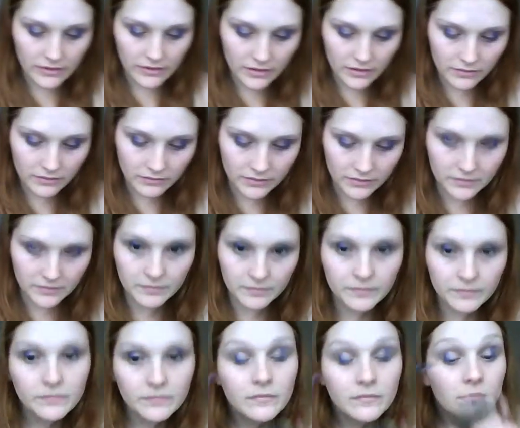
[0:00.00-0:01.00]
the other.
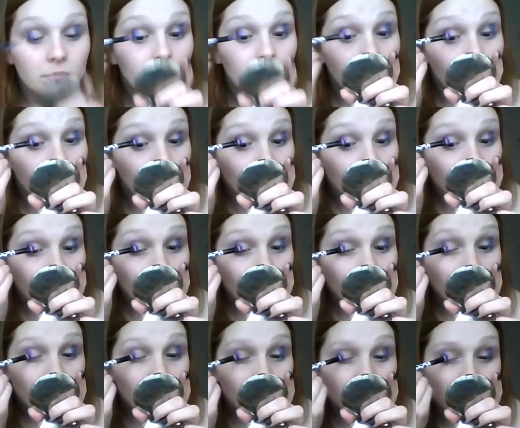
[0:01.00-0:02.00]

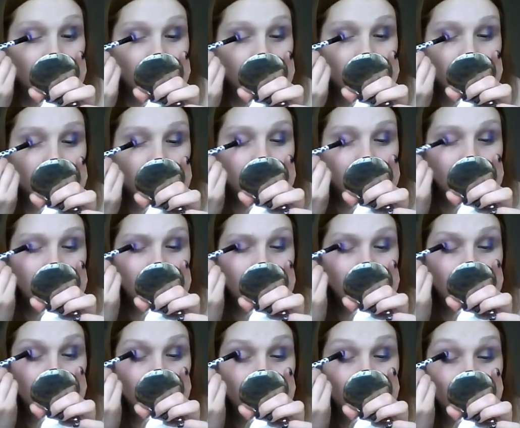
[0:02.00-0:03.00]
If I can even
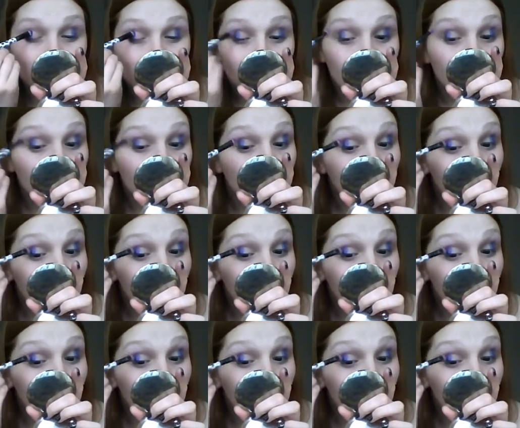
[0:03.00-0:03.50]
that out a bit.